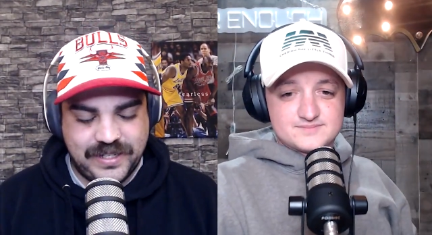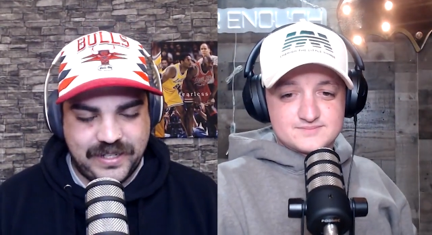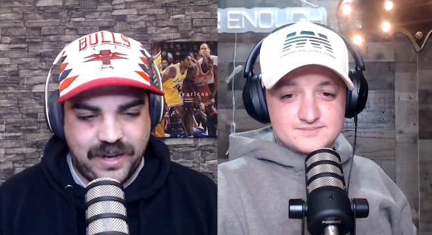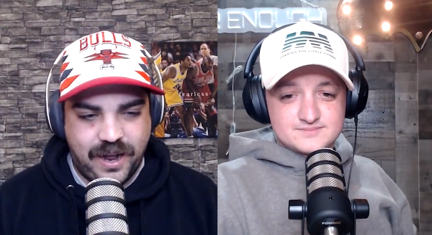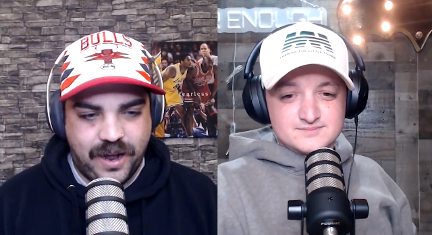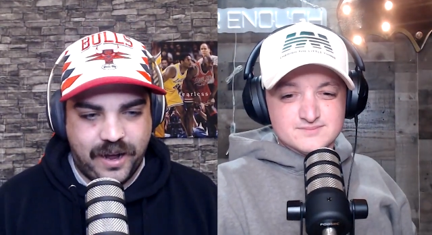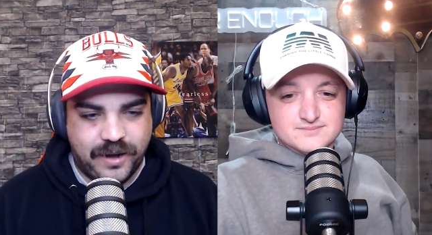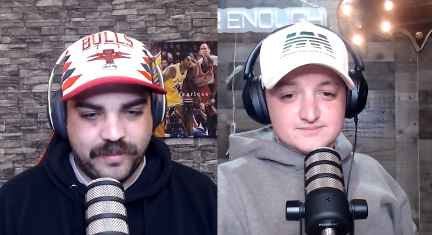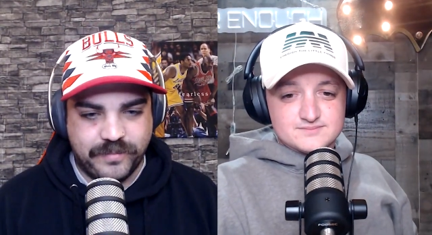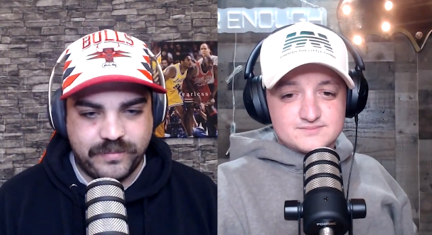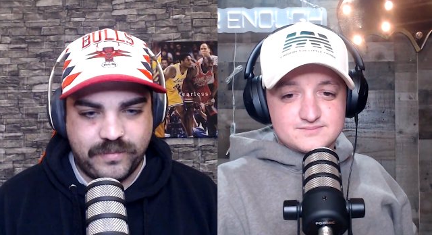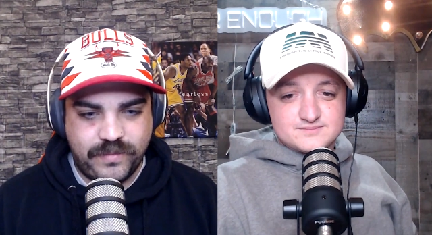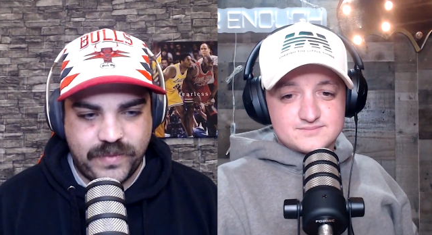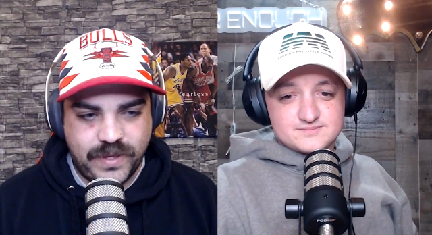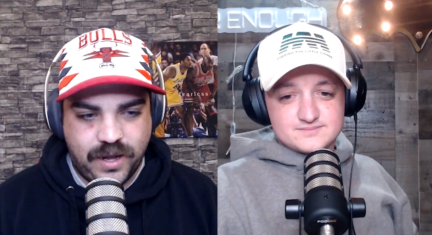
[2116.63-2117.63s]
Speaker 1: Um,
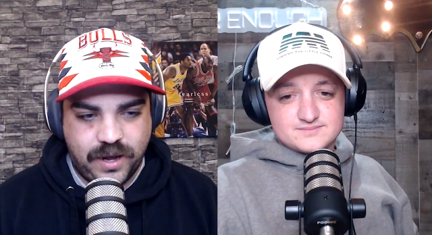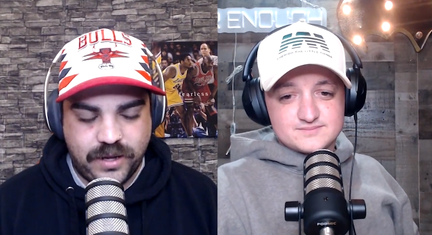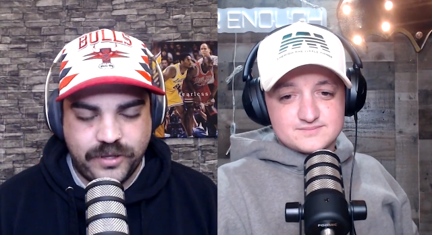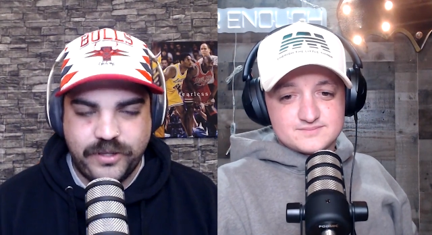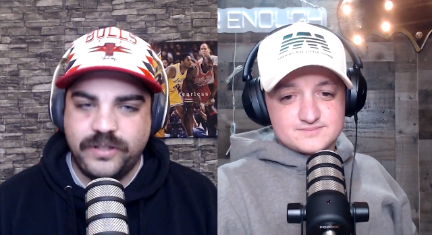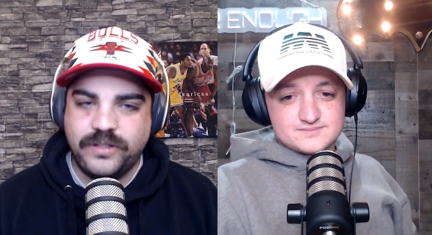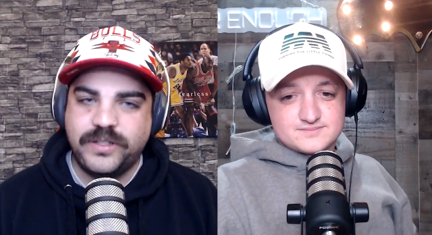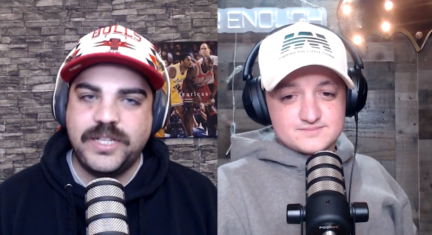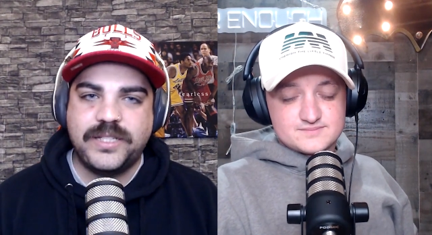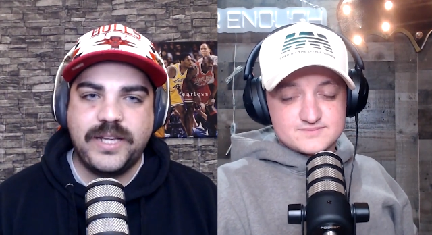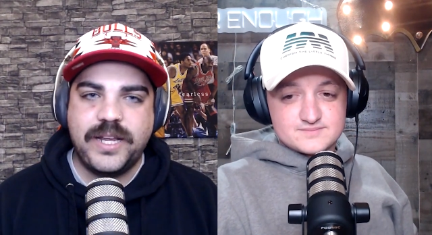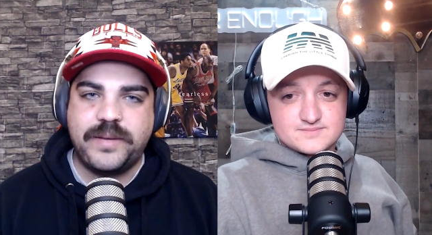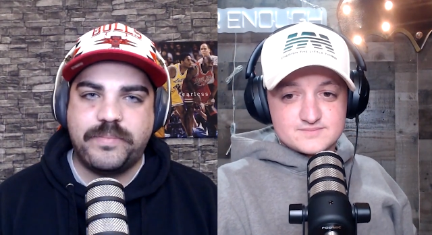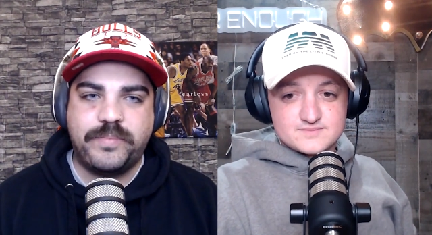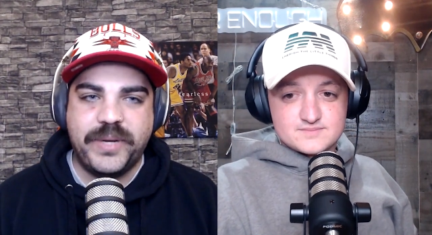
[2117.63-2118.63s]
these like
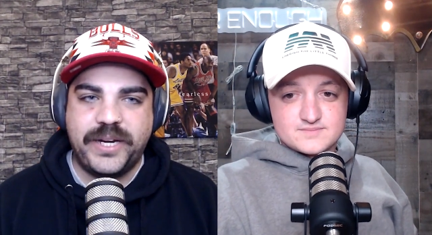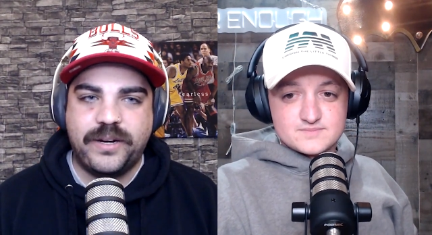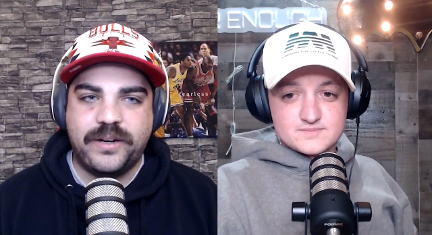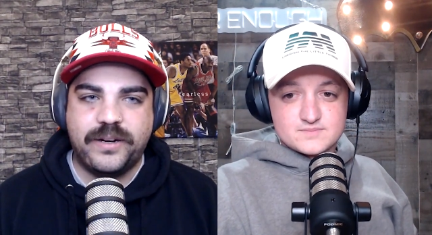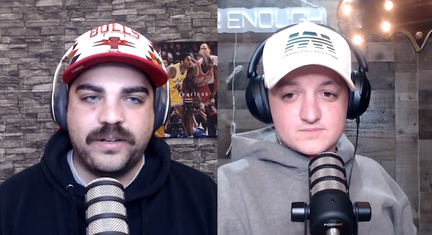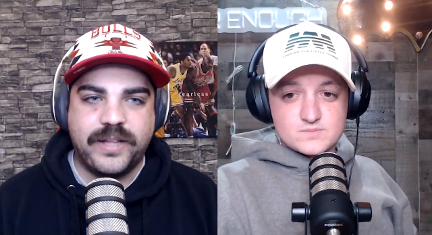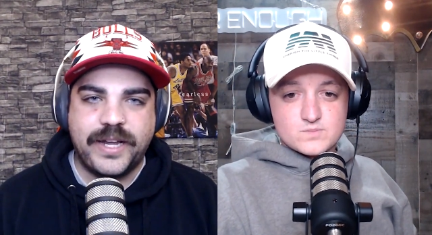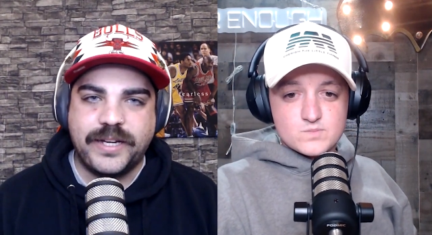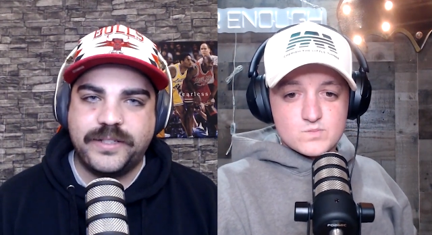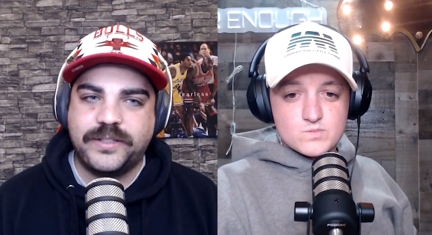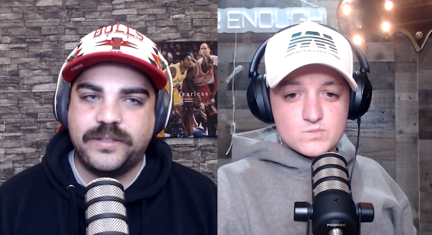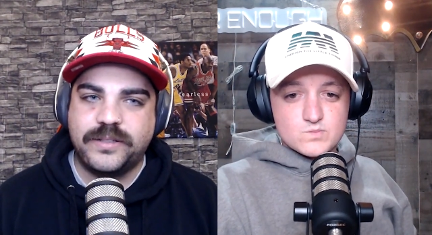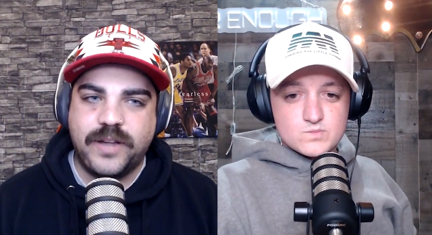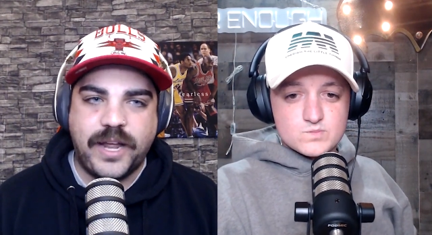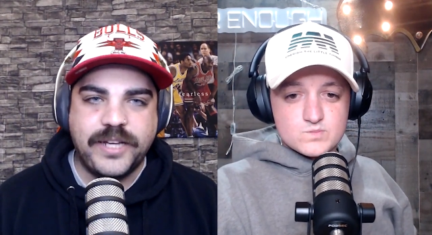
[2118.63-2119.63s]
bigger, like
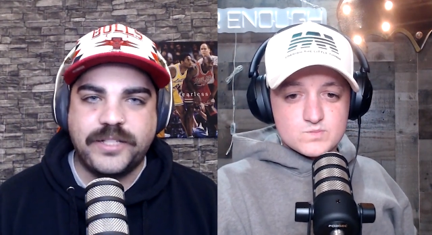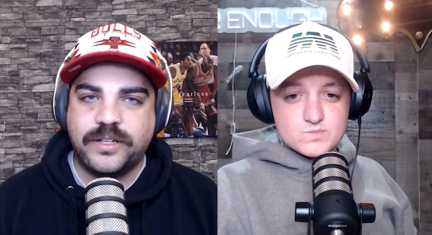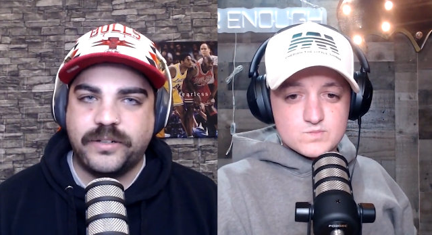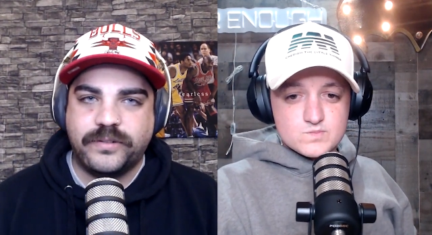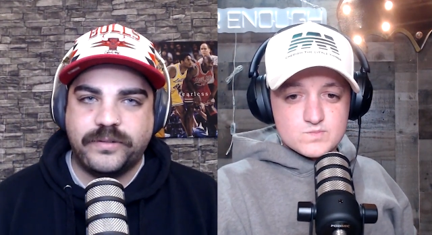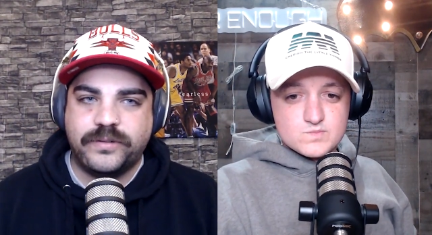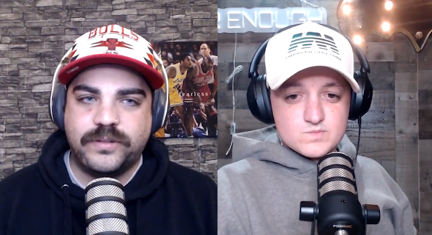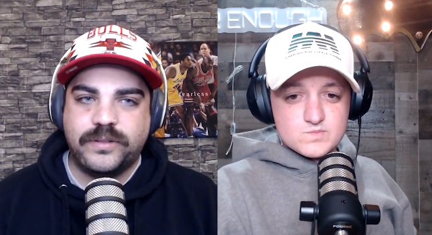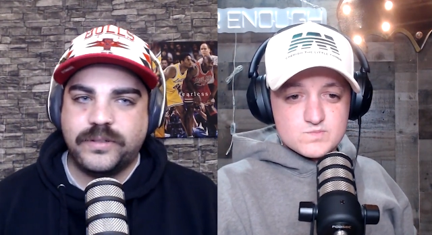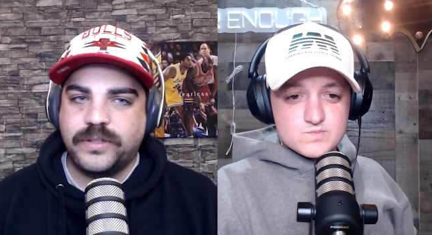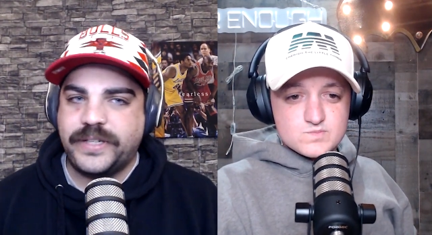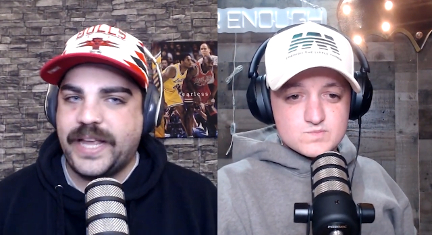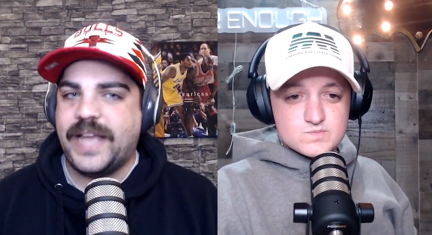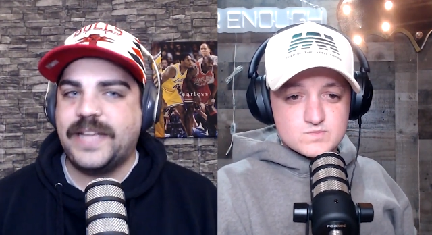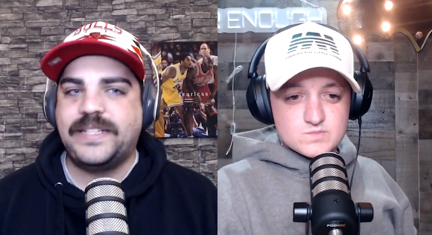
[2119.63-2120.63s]
nicer
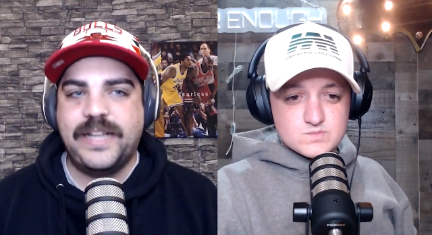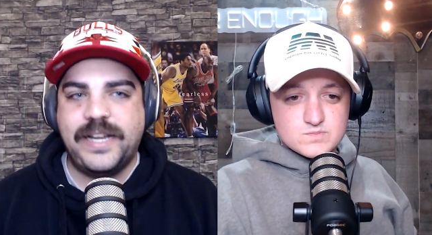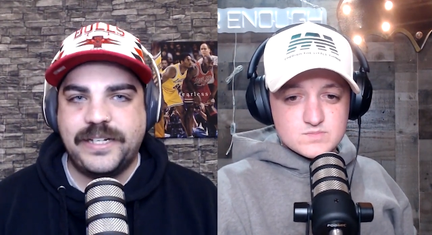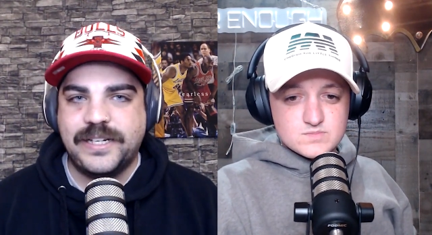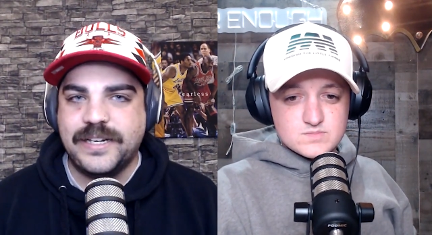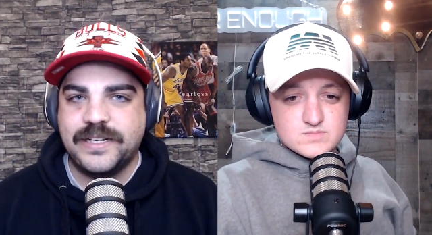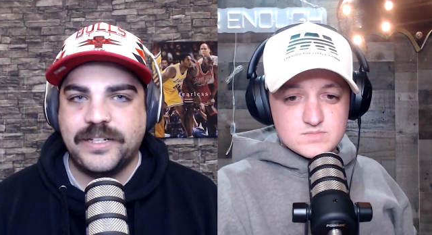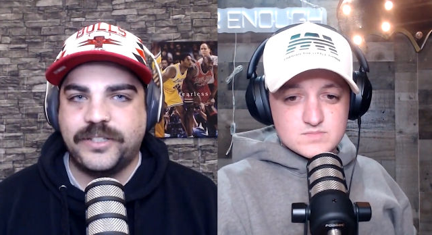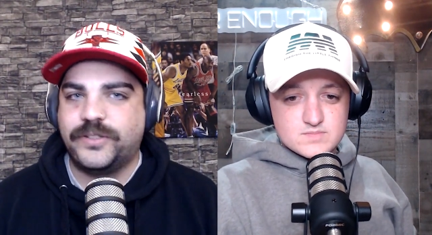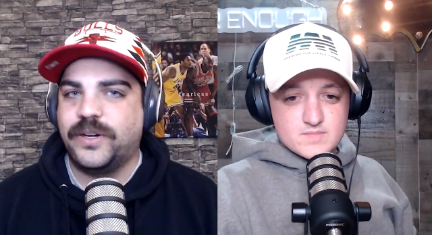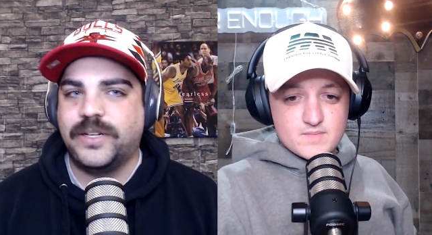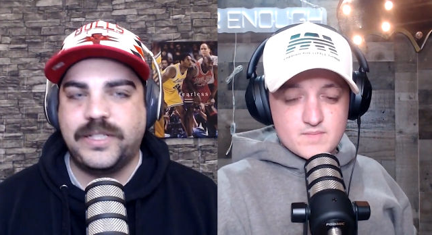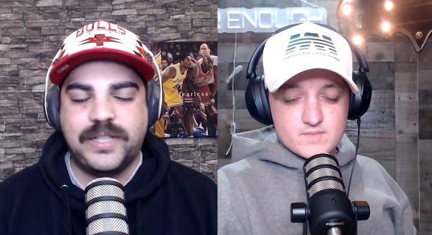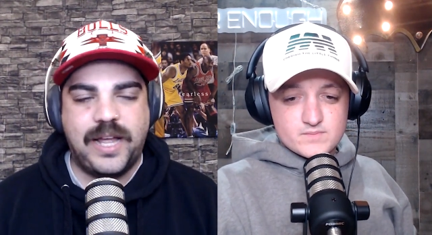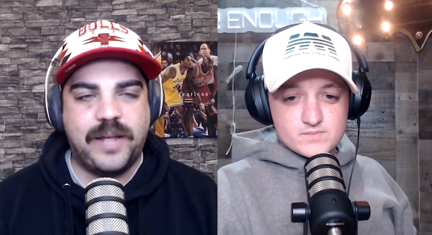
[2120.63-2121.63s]
gas stations and truck
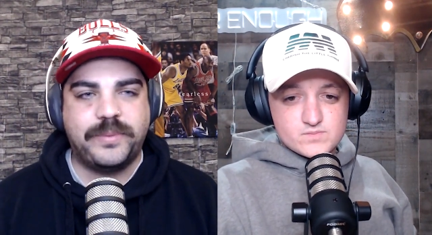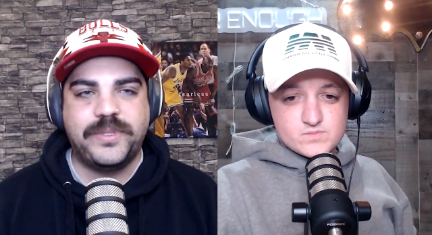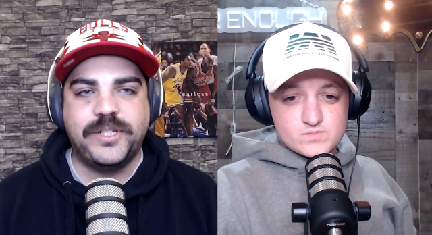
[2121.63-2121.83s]
stops and